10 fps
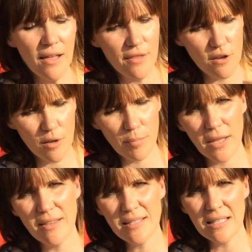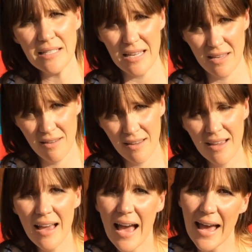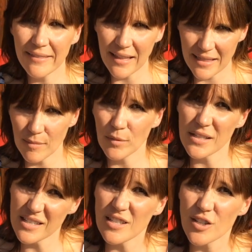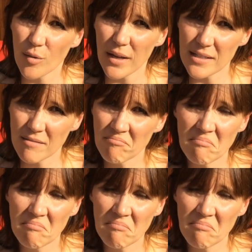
that you can play the CD and let them listen to it.